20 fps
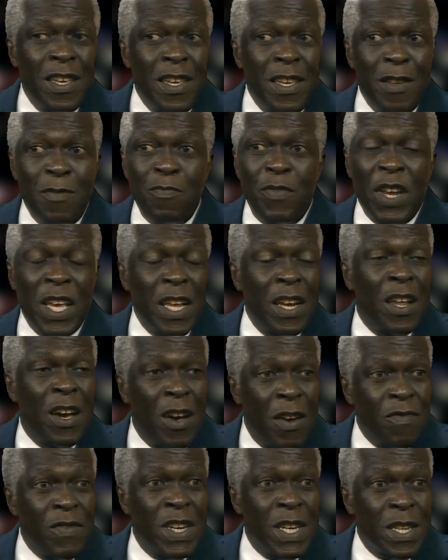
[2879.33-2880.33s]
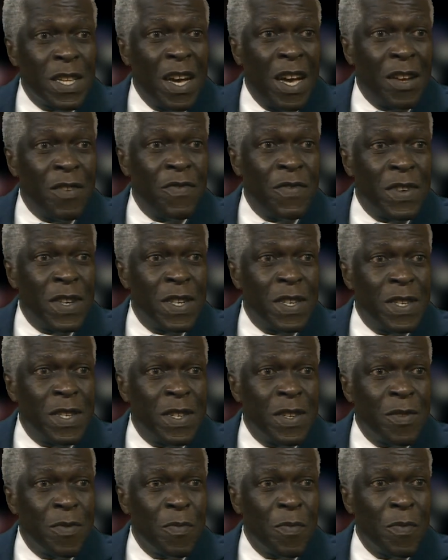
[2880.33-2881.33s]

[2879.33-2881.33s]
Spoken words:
in bringing off this conference?"